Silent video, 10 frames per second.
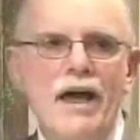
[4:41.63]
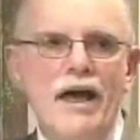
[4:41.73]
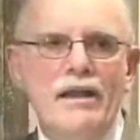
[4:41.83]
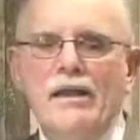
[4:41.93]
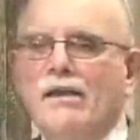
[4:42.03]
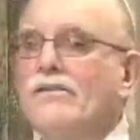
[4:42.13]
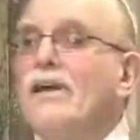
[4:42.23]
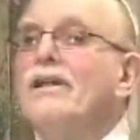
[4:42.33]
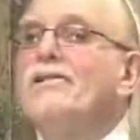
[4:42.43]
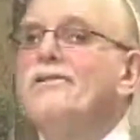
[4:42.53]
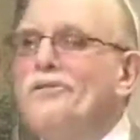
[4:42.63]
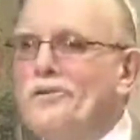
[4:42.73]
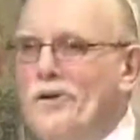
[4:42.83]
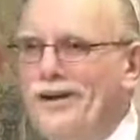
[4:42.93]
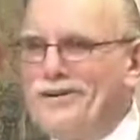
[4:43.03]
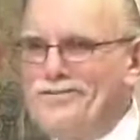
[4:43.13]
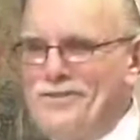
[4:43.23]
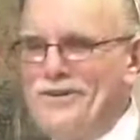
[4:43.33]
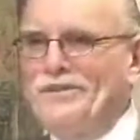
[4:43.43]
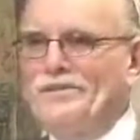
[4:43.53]
that is
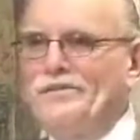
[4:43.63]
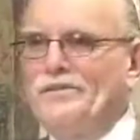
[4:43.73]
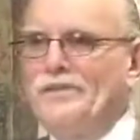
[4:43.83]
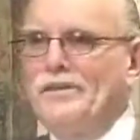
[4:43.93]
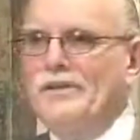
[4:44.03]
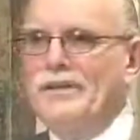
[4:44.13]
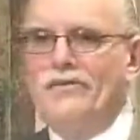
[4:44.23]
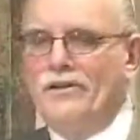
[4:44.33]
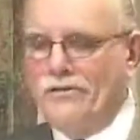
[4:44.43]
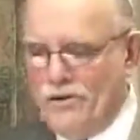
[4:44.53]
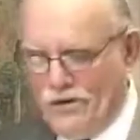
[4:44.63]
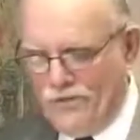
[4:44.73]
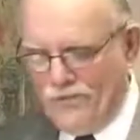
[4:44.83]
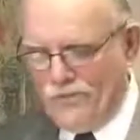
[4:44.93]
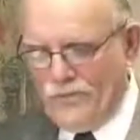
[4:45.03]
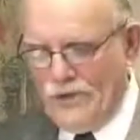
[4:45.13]
indestructible, that's eternal.